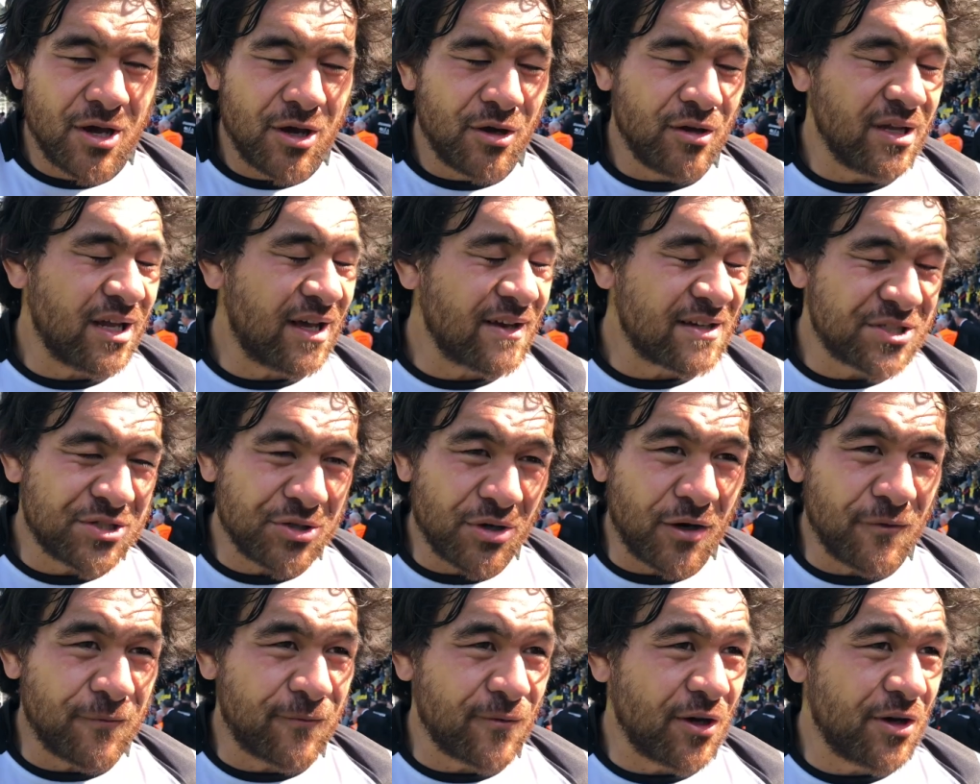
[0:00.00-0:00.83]
who likes to
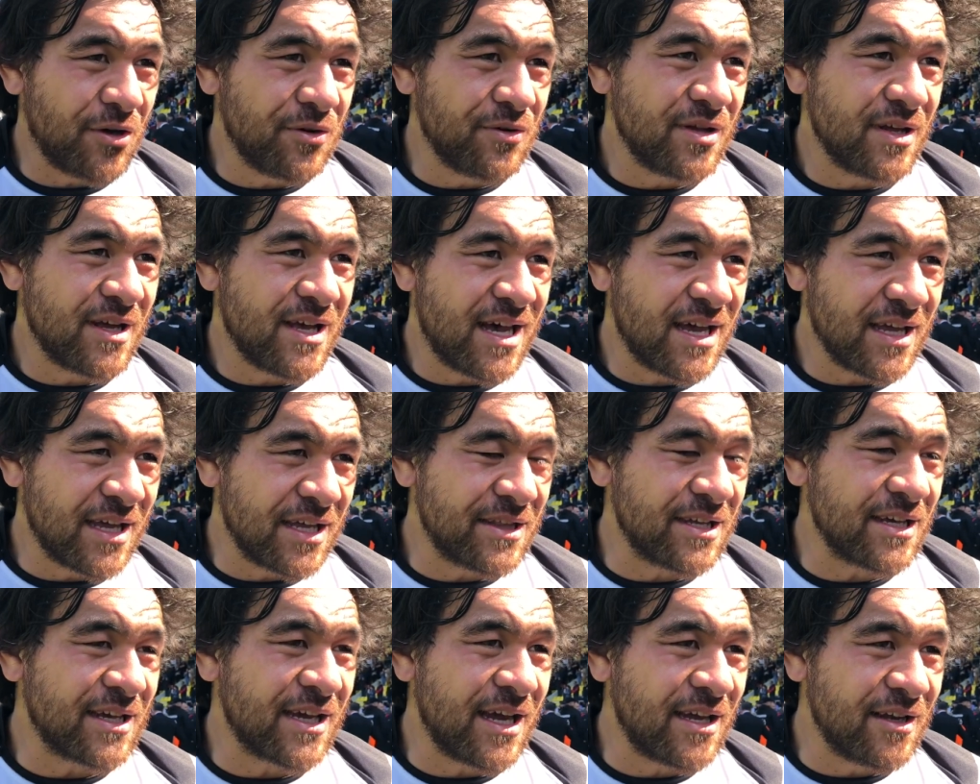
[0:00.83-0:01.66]
offload,
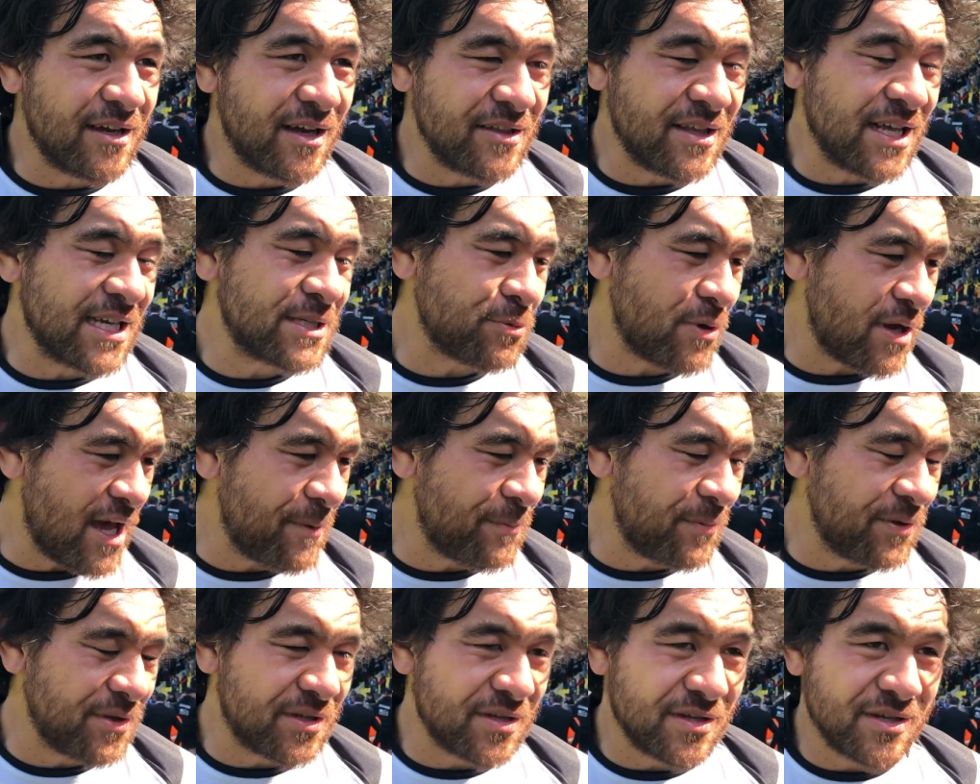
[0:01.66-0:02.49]
get the gain line, that's what
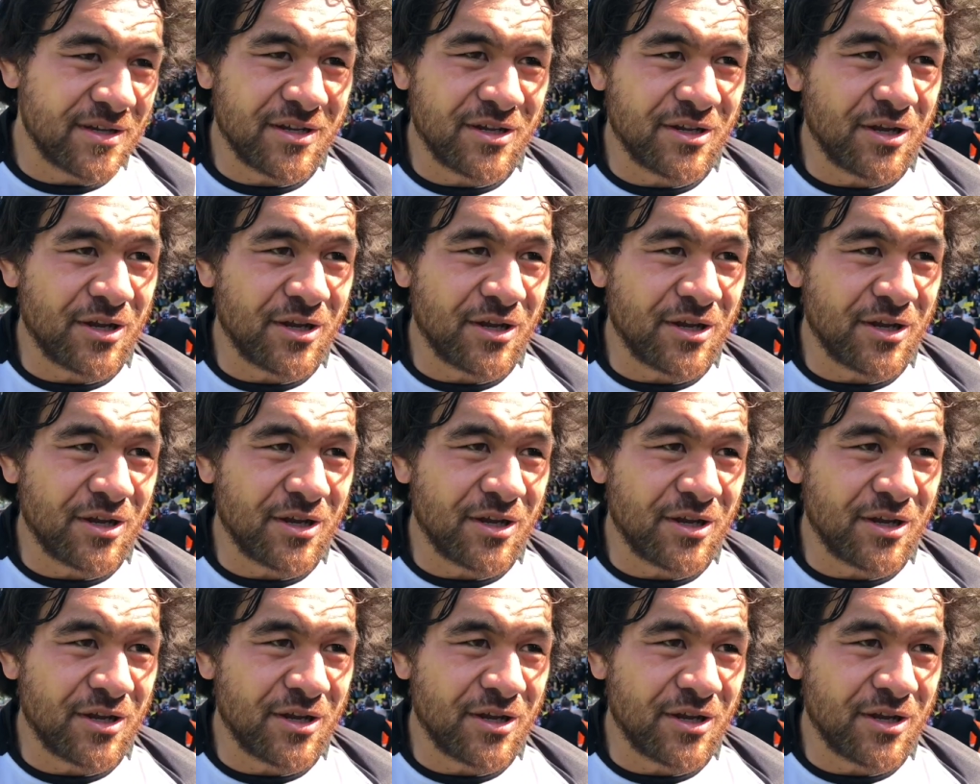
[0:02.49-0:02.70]
happened.